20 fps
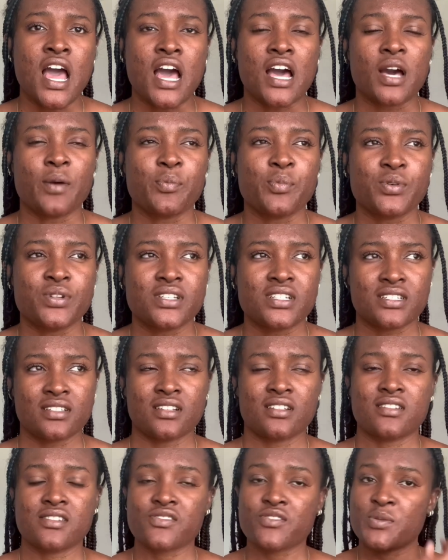I'll put it in the
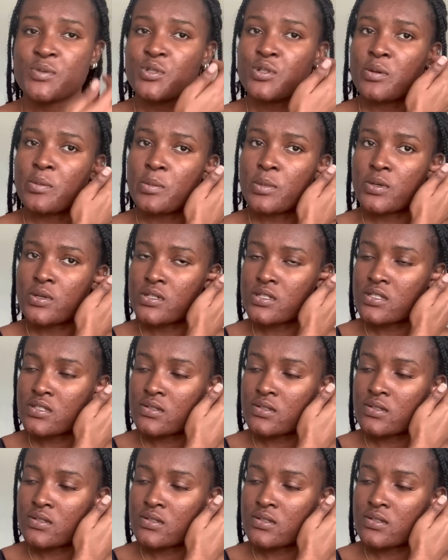description box.